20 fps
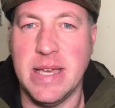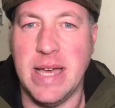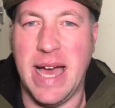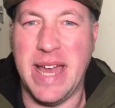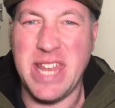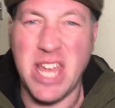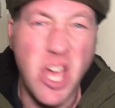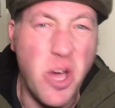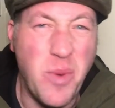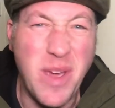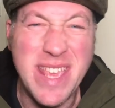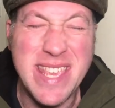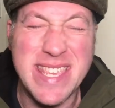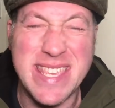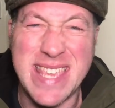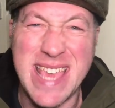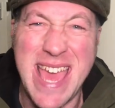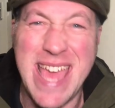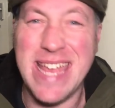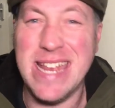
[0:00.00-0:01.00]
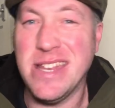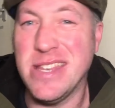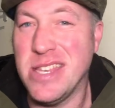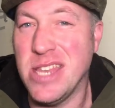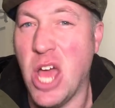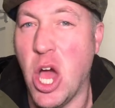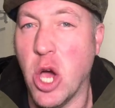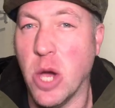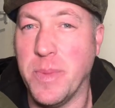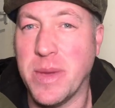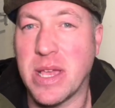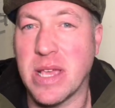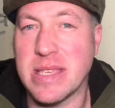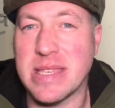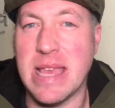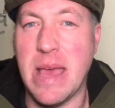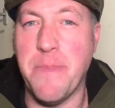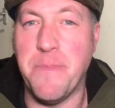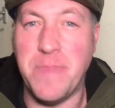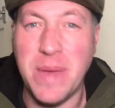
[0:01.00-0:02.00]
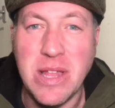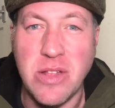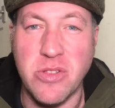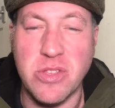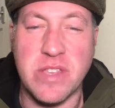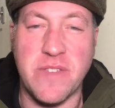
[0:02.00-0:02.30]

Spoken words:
And I always say no, because they're built